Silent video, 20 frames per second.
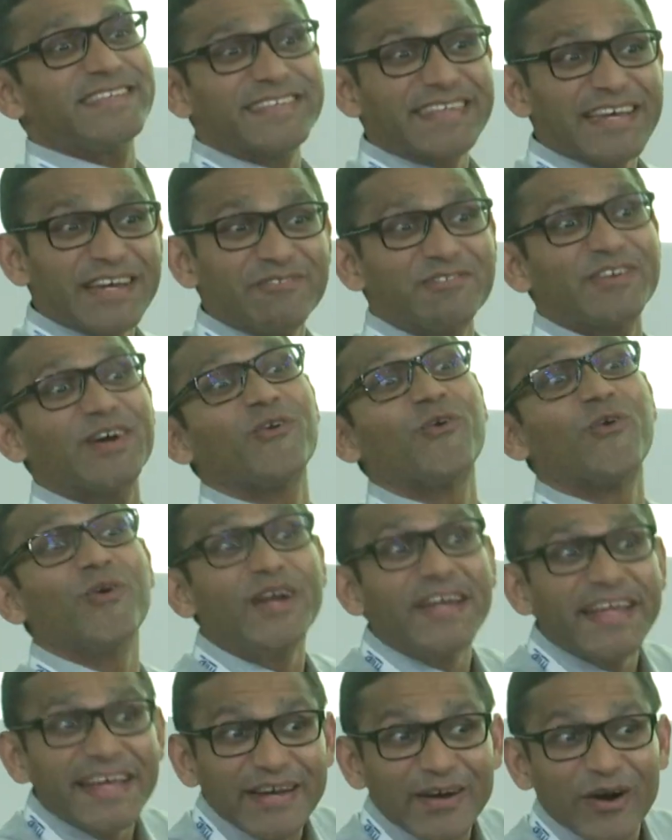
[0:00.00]
saved the
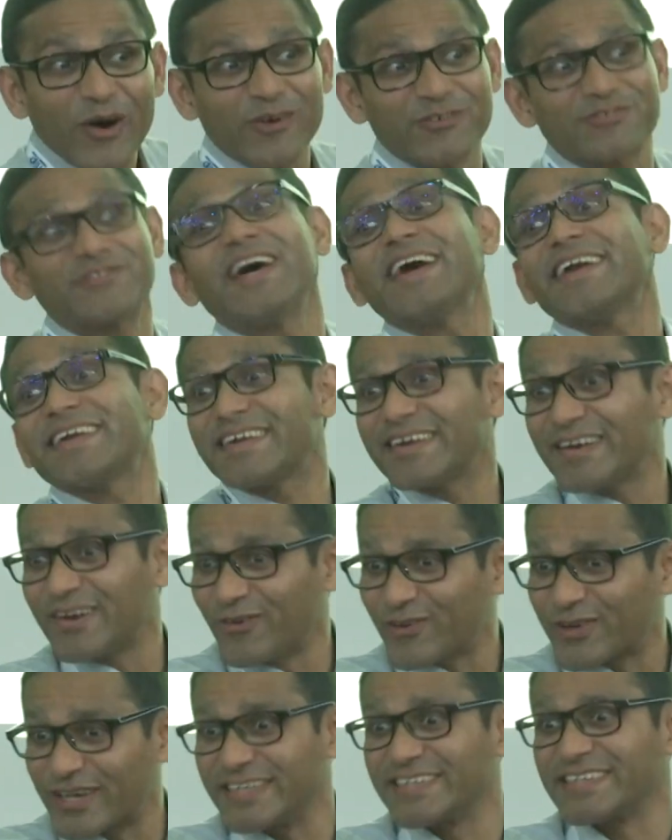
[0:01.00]
holding of that
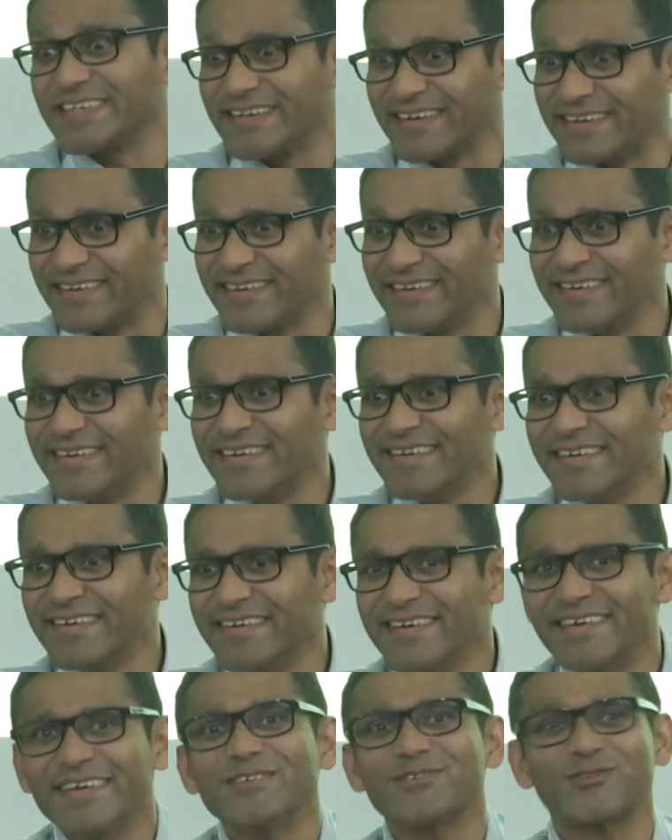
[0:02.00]
location.
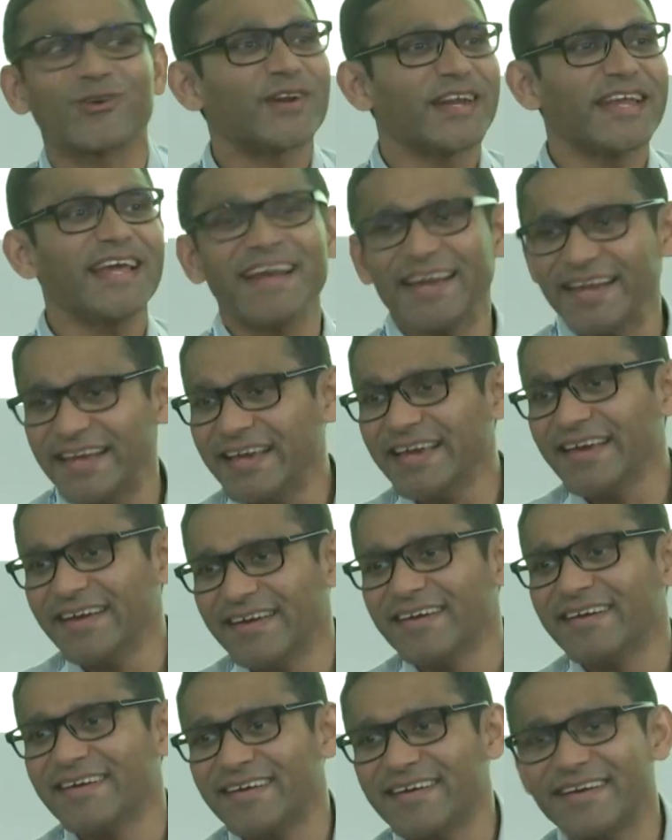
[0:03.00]
So really,
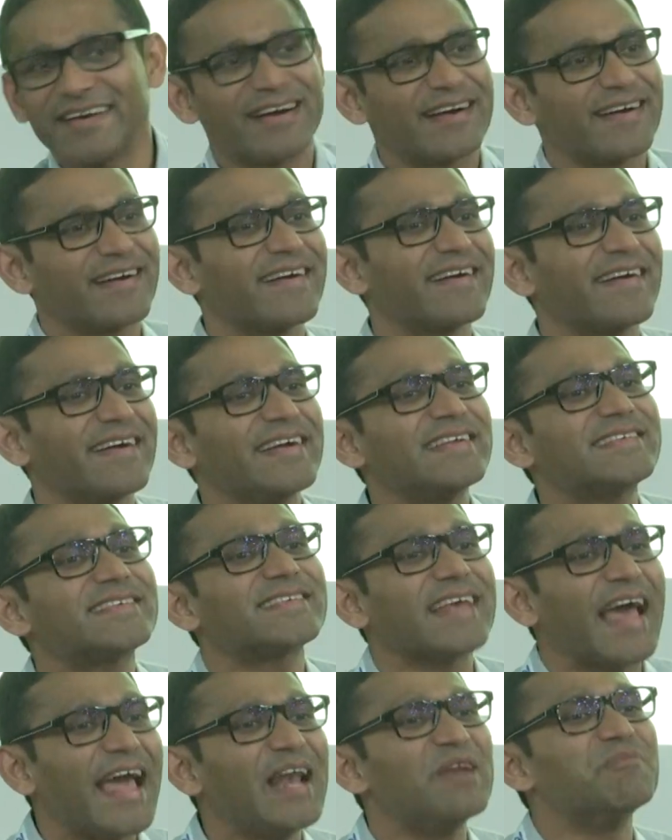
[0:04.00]

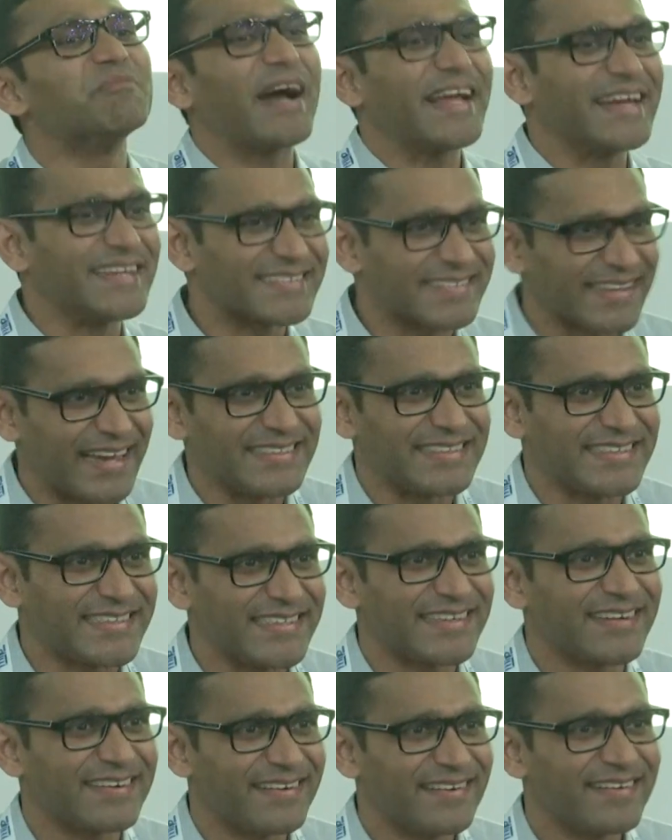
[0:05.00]
it's L minus
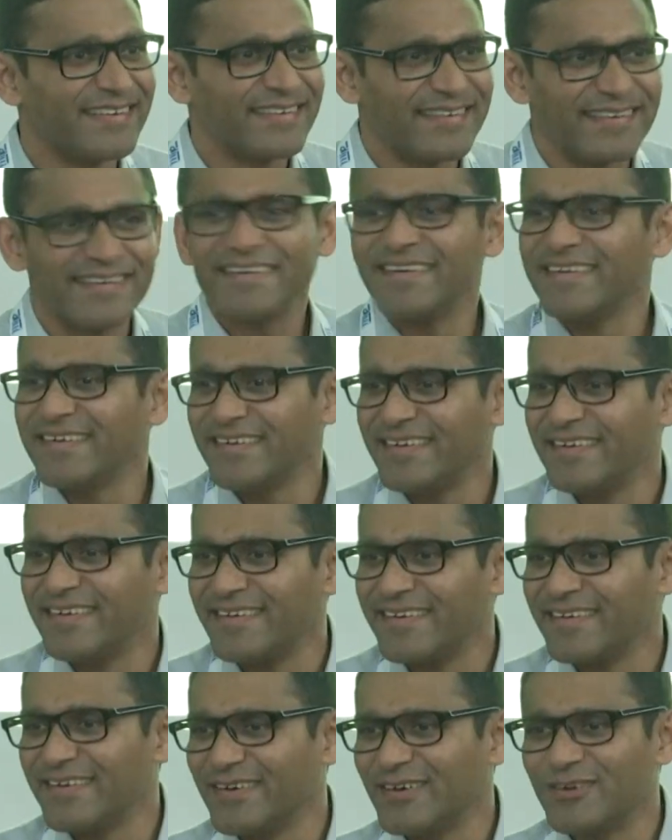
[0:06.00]
H.
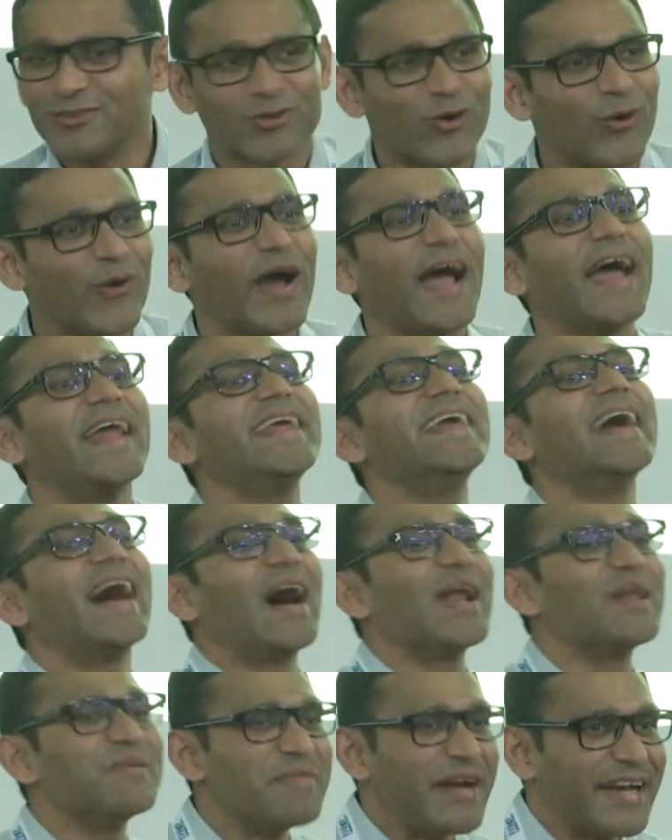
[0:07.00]
So any
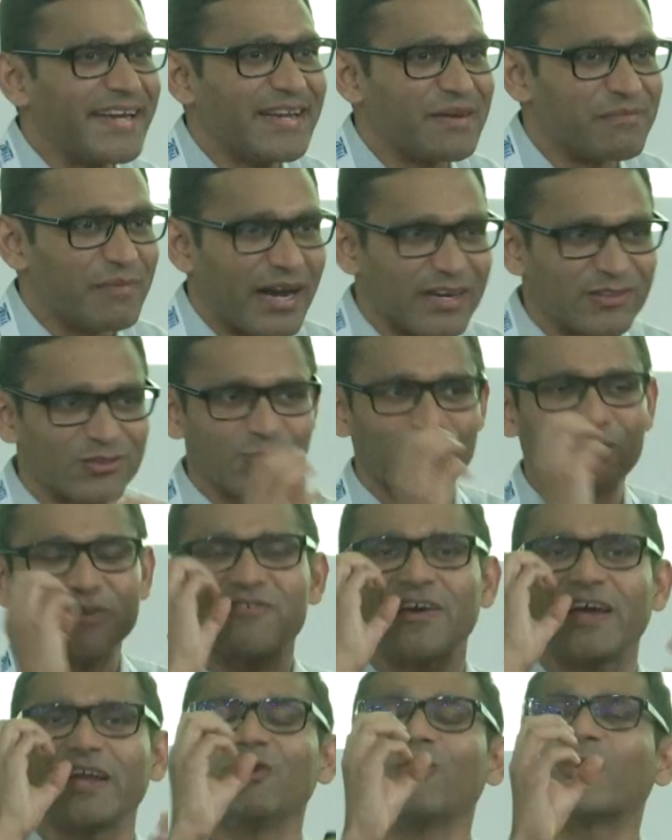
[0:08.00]
unmet demand, so
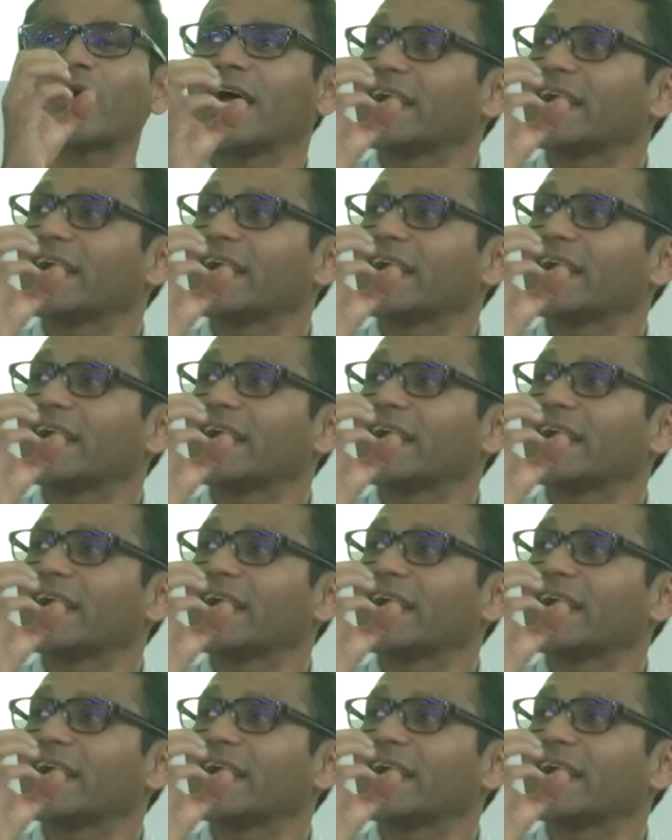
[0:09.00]
if I look